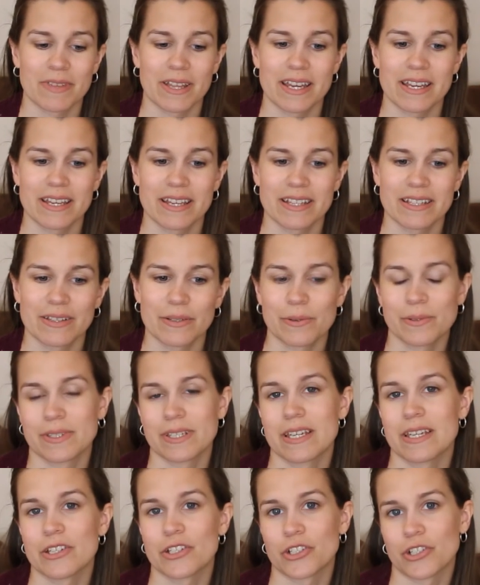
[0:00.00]
like little
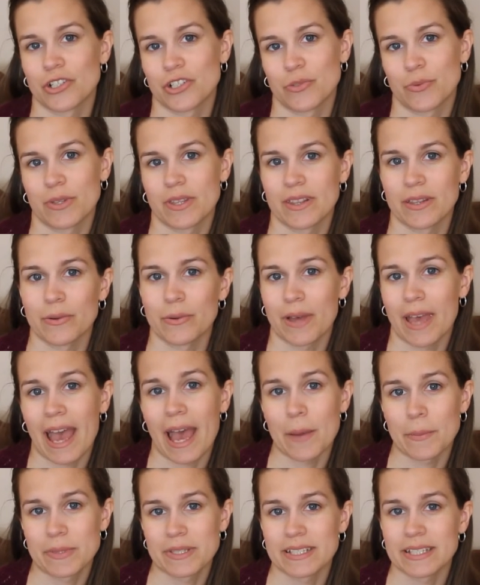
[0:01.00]
t-shirts with little
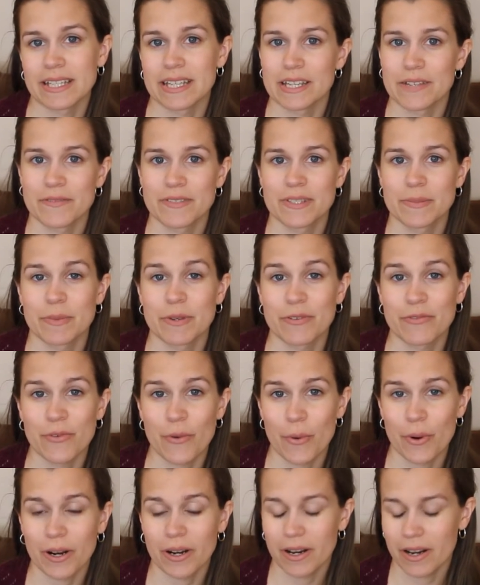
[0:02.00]
cap sleeves
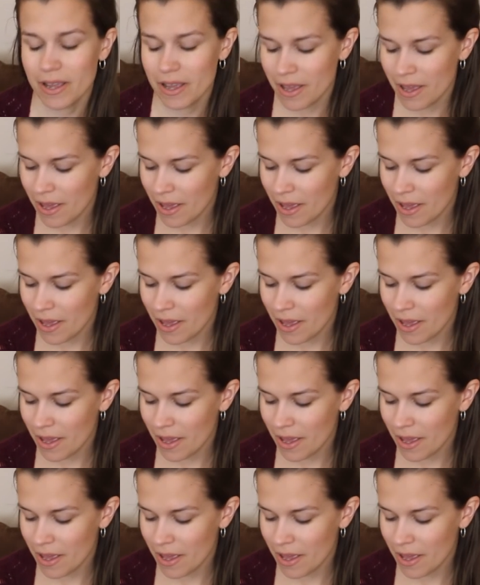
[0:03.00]
before